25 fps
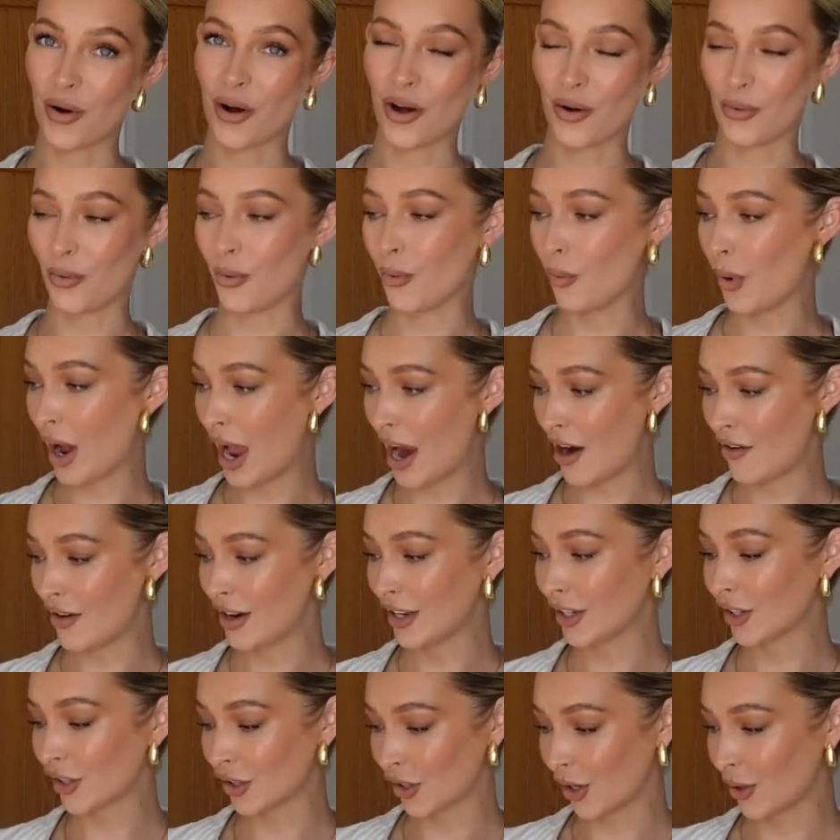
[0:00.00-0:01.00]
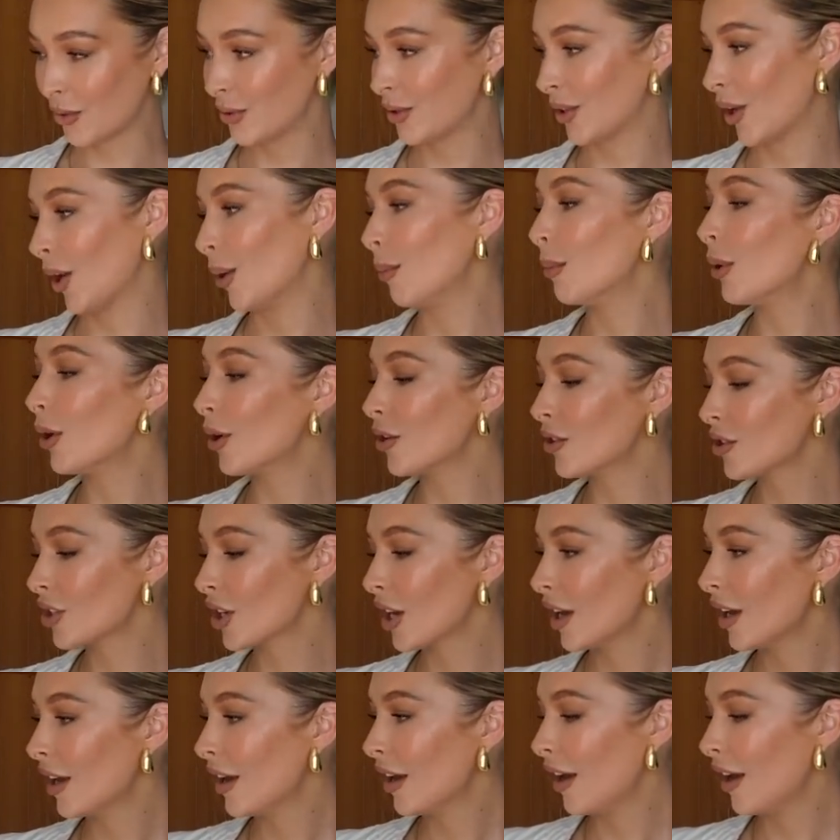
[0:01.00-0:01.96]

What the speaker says: I will wear it so much.